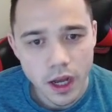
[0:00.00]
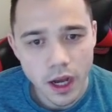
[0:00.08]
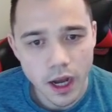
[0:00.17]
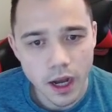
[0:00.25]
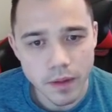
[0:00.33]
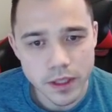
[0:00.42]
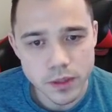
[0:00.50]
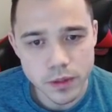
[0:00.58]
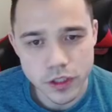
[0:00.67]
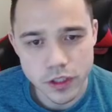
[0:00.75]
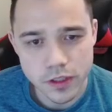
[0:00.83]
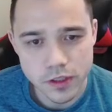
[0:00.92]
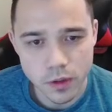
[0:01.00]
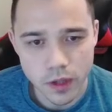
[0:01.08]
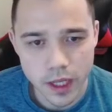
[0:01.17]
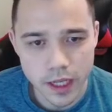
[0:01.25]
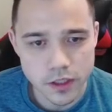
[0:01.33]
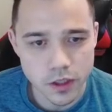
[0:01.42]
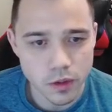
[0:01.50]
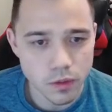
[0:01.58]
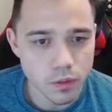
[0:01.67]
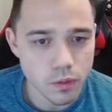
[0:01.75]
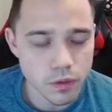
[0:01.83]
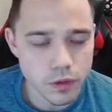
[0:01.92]
And switches to Snorlax. So
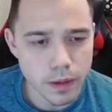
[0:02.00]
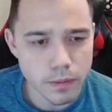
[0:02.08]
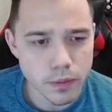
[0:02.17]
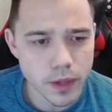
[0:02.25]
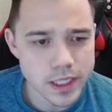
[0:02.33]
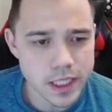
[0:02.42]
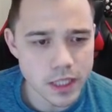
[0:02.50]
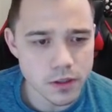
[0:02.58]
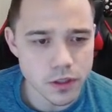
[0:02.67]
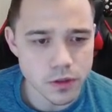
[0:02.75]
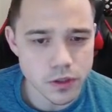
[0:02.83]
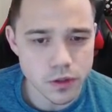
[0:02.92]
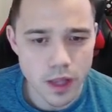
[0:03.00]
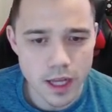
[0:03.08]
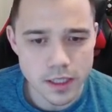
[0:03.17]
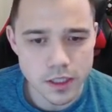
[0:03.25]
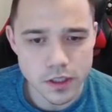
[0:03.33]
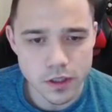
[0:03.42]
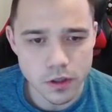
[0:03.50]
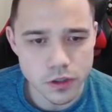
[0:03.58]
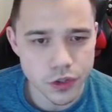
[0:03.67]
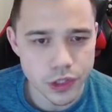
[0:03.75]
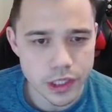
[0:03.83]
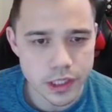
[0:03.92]
remember when I said there's no Snorlaxes in
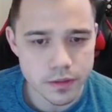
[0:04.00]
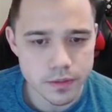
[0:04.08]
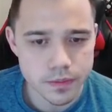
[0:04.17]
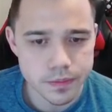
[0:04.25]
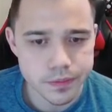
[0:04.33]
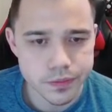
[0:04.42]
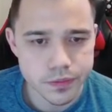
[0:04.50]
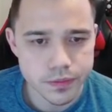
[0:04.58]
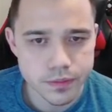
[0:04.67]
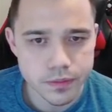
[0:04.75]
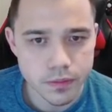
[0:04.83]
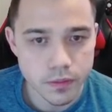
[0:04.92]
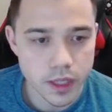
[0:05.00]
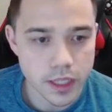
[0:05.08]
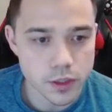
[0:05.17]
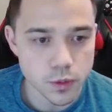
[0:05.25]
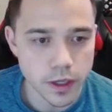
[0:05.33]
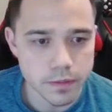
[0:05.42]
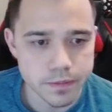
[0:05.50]
Ultra League? Guess what?